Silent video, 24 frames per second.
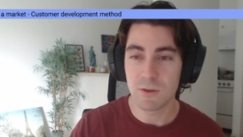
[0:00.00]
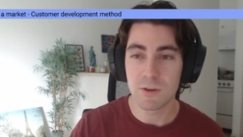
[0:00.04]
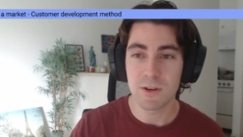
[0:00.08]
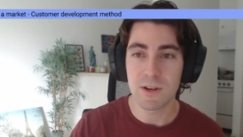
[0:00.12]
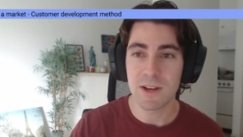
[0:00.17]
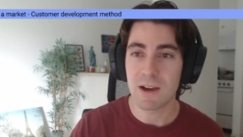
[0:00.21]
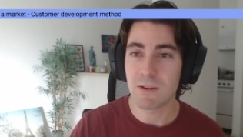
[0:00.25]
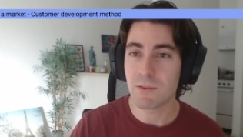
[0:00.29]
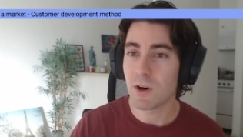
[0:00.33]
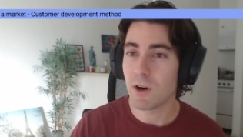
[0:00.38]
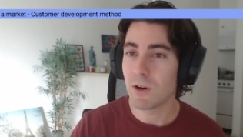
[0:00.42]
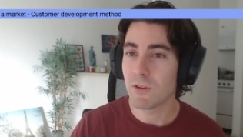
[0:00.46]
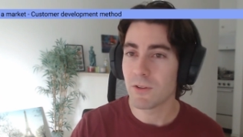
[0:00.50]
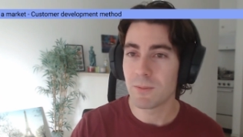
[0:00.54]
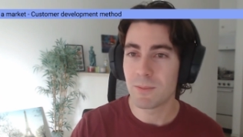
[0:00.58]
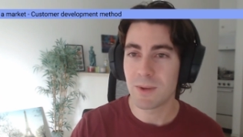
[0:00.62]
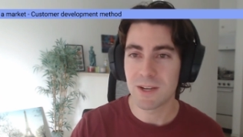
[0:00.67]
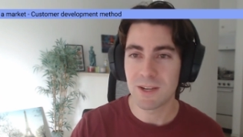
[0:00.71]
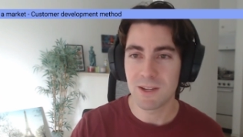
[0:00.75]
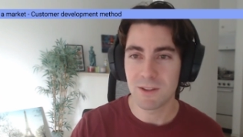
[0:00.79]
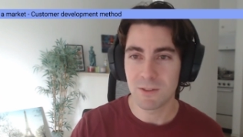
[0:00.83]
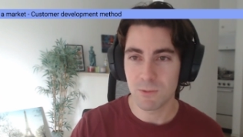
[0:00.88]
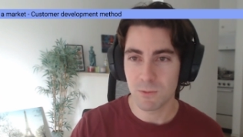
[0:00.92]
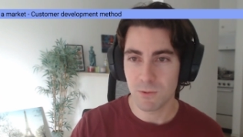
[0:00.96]
can have all the
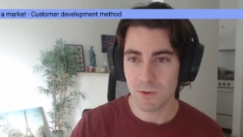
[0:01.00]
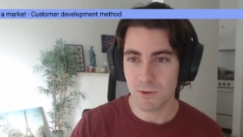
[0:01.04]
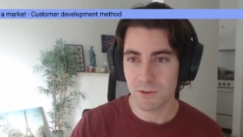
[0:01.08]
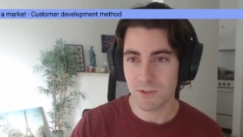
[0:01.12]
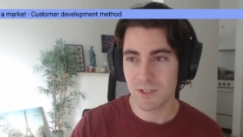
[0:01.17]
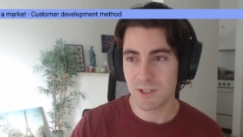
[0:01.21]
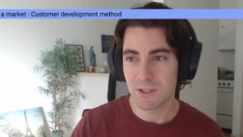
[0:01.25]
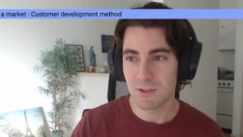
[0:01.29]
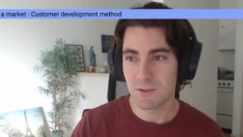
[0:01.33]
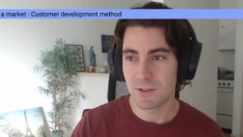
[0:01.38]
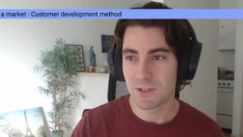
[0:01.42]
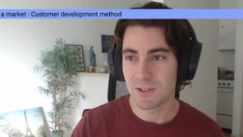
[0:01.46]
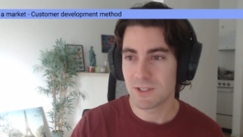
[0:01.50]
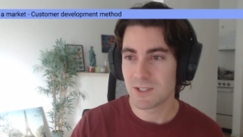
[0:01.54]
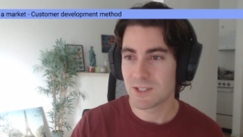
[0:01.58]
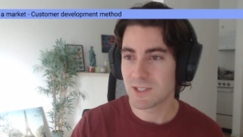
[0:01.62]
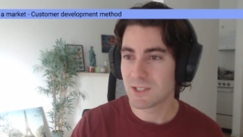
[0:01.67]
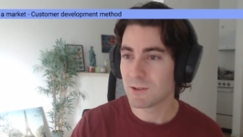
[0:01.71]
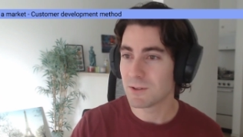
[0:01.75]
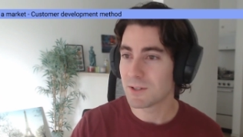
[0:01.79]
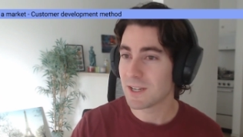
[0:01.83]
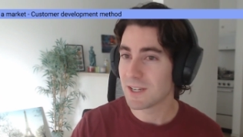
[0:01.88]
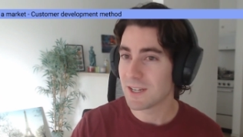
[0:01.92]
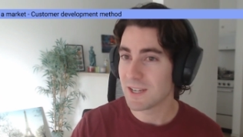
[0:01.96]
money in the world and you
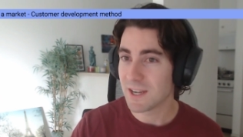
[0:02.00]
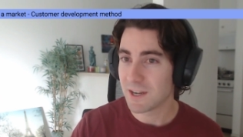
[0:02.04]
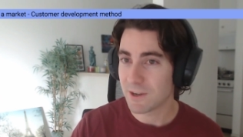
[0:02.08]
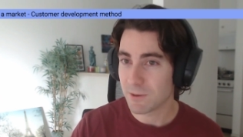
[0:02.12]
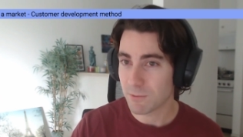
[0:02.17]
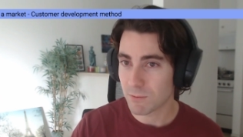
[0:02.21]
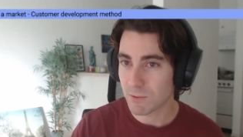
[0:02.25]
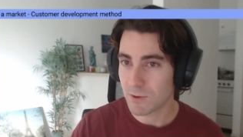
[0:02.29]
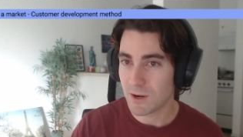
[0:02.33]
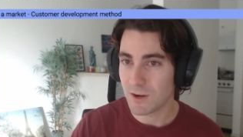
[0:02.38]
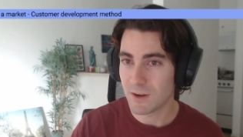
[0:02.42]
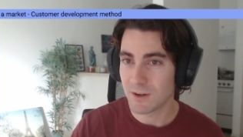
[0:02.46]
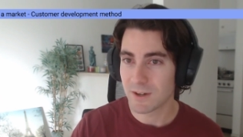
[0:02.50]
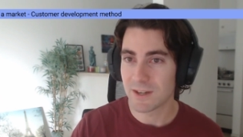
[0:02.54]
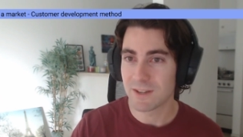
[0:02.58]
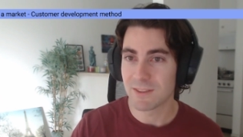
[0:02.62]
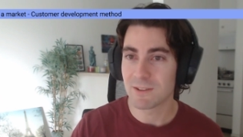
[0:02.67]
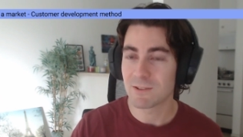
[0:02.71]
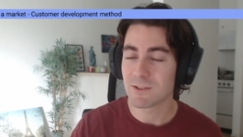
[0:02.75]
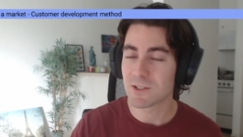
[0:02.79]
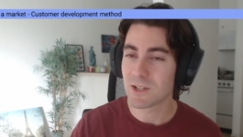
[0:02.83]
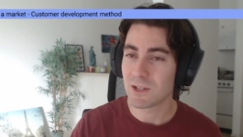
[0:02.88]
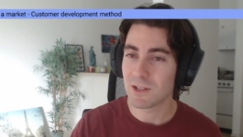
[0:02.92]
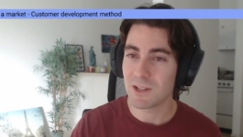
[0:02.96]
still can get it wrong.
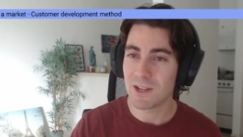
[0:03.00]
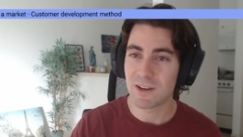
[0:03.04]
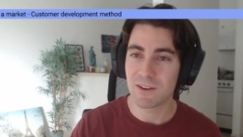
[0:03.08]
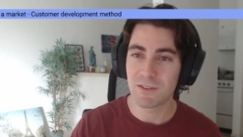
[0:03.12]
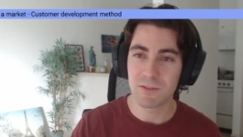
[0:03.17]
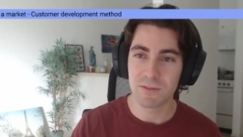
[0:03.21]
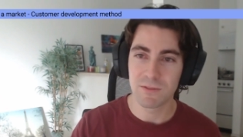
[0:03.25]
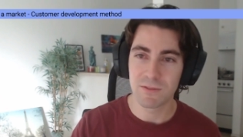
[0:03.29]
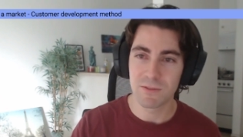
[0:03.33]
And there's a lot of